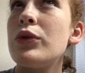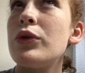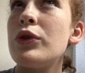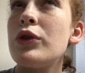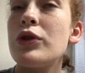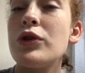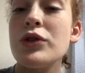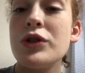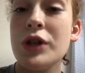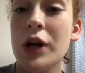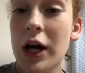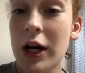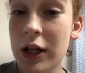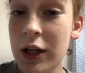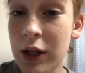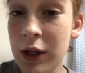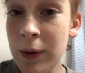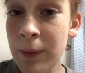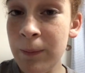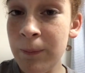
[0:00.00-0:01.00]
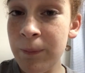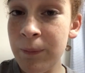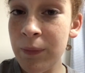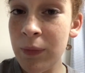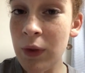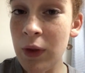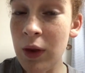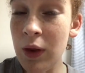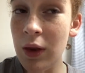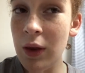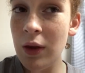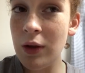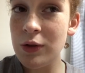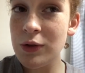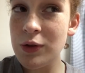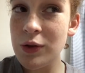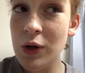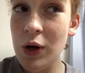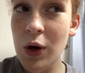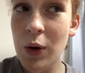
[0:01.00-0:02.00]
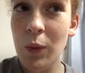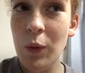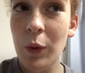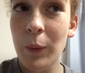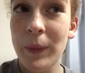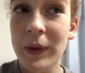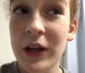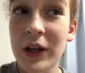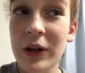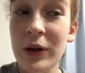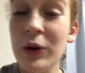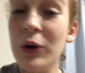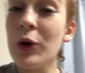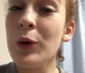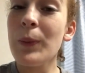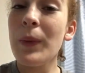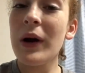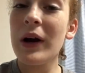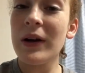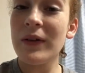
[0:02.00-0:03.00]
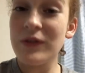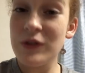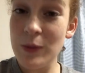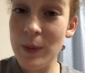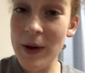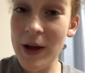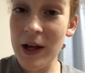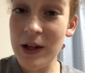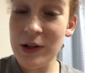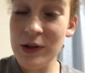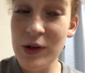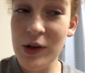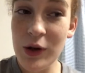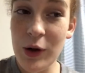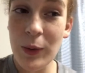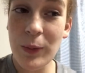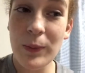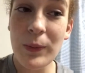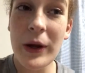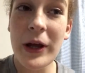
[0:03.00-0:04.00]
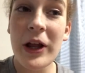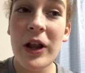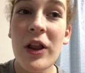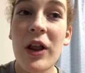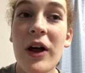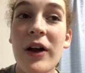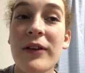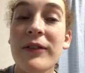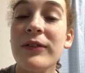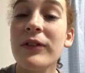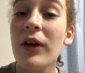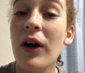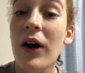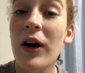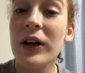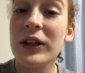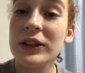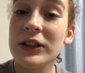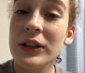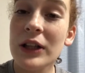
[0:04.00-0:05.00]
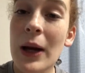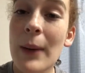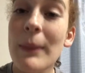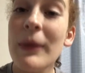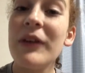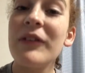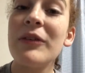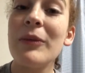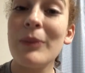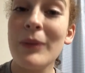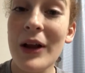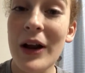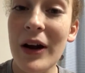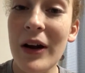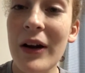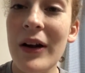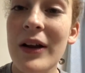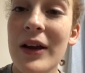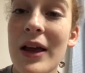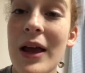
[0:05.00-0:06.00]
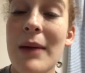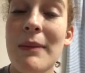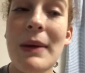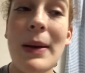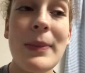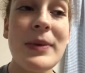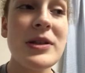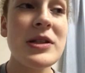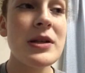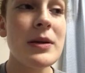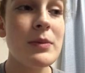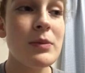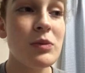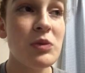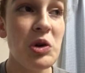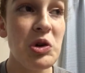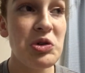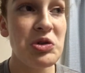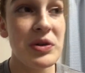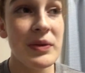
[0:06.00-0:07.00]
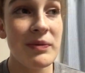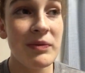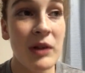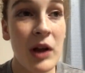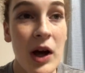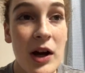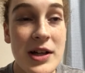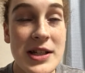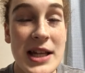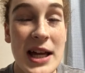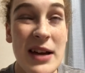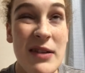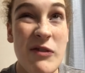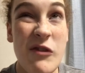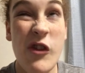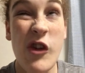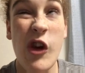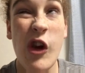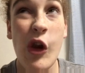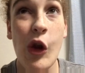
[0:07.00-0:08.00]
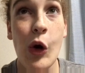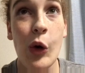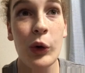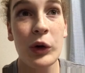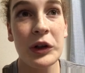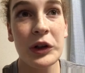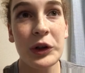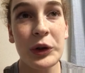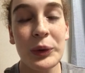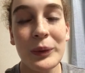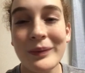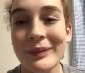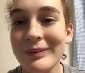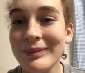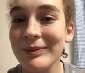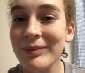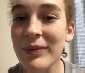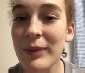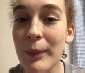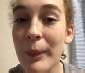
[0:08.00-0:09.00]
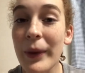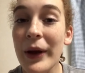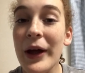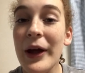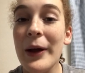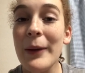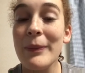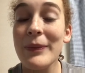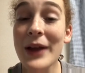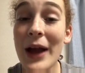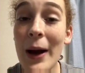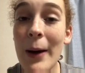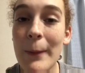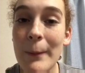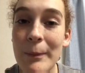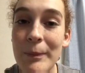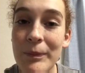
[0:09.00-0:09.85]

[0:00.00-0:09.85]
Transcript: Okazaki, so we'll be in a new part of Japan, so there'll be a lot of vlogs coming from there. And maybe some road trip vlogs, I have no clue. But yeah.